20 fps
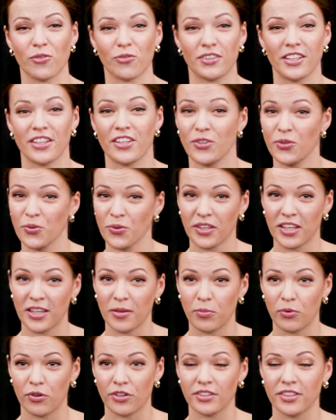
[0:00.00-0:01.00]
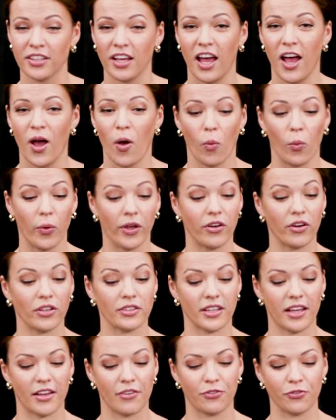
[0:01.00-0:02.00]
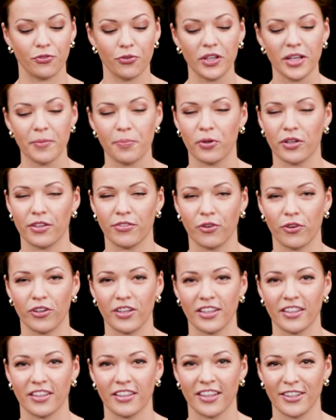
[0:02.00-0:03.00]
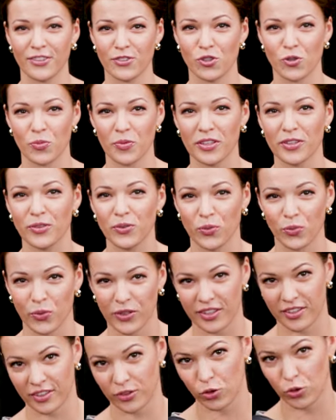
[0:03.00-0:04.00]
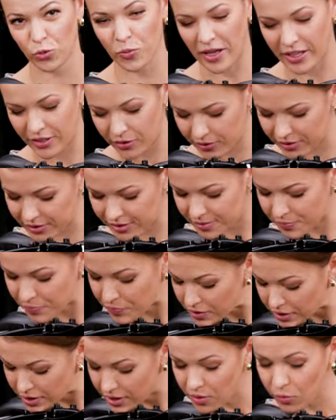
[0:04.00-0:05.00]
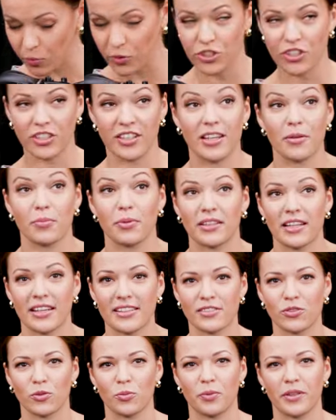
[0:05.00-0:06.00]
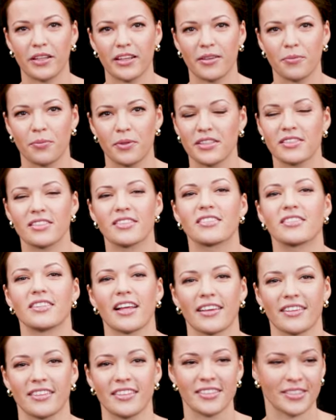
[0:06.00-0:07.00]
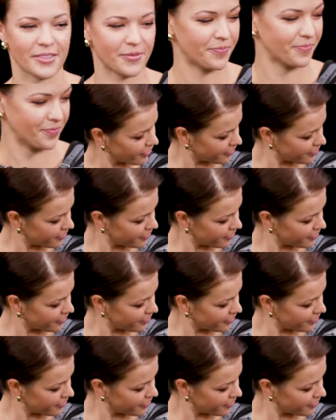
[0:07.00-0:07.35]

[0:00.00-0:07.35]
of the new keyboard, we got a fully polyphonic instrument with two manuals, which enabled us to play pieces like this.